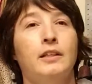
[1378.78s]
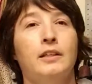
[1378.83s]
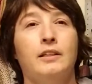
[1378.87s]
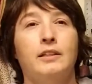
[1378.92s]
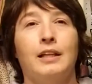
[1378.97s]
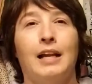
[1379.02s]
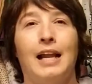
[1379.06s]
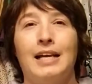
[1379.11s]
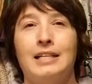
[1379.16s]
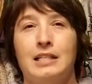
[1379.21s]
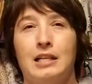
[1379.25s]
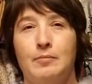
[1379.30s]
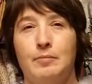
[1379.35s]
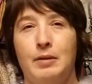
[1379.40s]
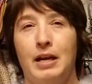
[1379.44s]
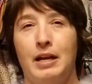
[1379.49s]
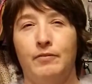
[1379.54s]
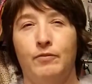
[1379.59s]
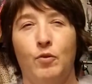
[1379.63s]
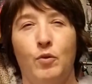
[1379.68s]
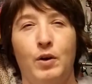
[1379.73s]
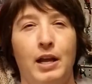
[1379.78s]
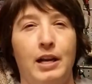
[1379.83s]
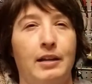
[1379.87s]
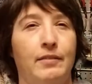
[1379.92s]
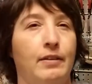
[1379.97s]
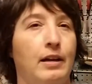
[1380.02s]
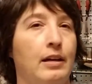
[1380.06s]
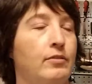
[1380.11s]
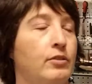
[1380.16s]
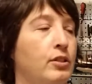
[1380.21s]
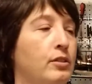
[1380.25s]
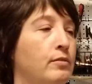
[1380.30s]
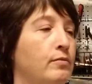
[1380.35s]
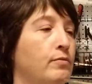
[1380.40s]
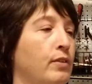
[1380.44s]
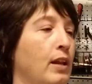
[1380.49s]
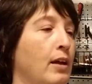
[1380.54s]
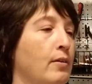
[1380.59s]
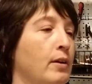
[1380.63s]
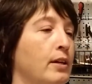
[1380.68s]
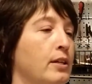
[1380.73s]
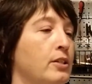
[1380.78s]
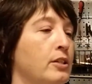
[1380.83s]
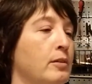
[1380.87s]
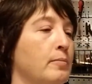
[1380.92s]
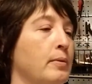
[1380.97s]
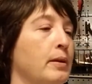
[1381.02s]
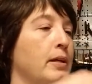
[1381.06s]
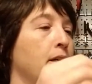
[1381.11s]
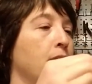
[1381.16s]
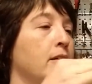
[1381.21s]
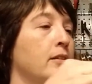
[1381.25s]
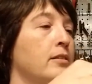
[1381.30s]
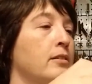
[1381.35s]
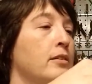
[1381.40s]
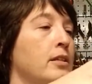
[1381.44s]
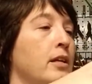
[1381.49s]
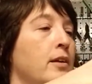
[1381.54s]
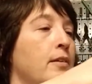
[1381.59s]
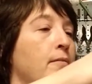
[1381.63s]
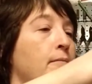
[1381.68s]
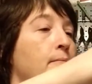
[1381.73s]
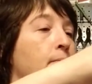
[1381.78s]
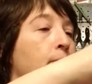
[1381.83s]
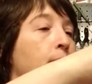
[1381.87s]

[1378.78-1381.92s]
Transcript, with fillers: the last time they had four ninety five flat rate shipping. So,